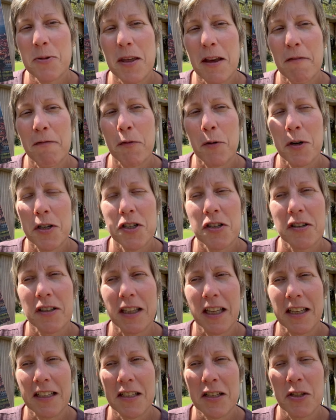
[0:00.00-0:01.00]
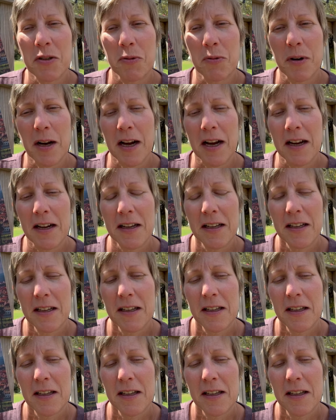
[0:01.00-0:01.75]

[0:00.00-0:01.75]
that Forster likes to